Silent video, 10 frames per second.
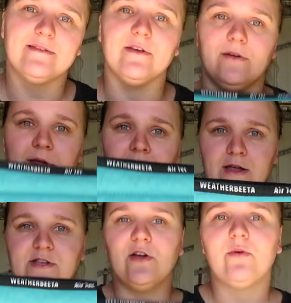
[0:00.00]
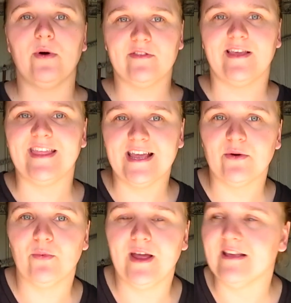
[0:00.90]
So turquoise, I
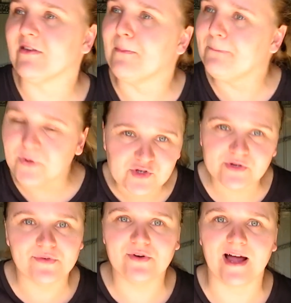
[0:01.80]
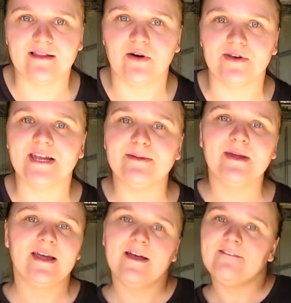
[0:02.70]
think, is a beautiful color on
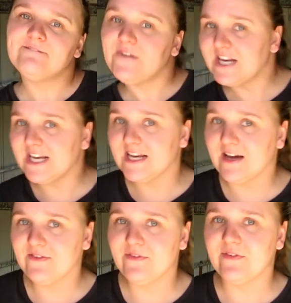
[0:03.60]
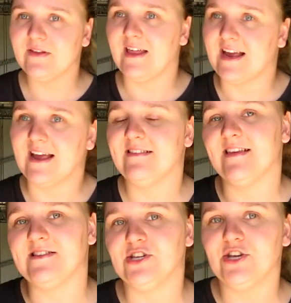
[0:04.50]
him. Funny enough, like I
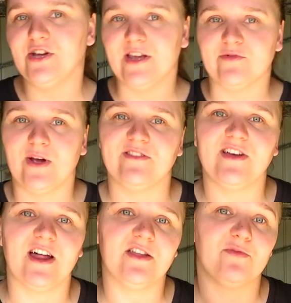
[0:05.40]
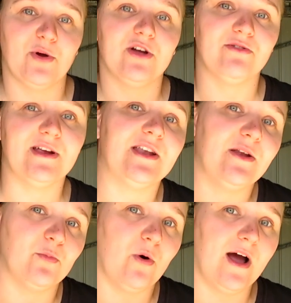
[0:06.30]
said to you, his racing colors were green
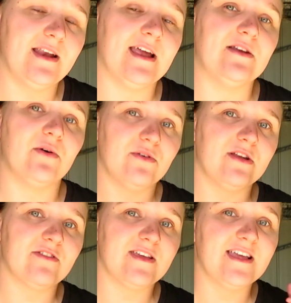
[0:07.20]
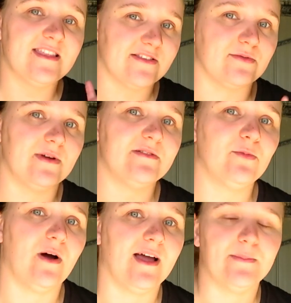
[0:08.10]
and white, and honestly, there's a
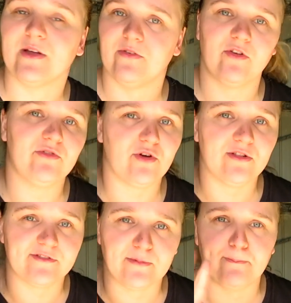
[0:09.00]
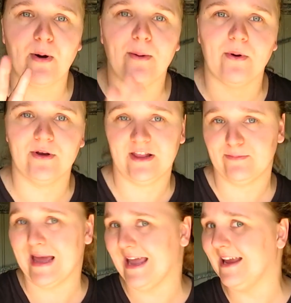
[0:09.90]
reason why, because those colors would pop on his
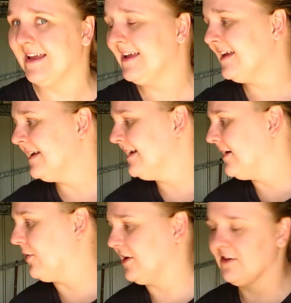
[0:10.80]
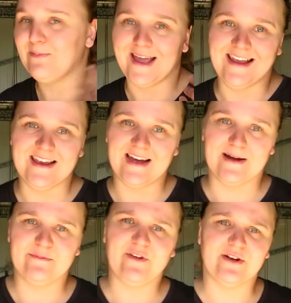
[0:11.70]
bay
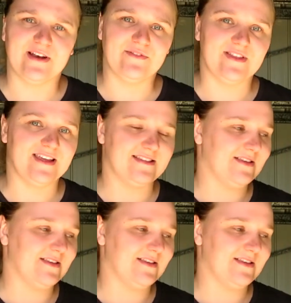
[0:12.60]
fur and everything.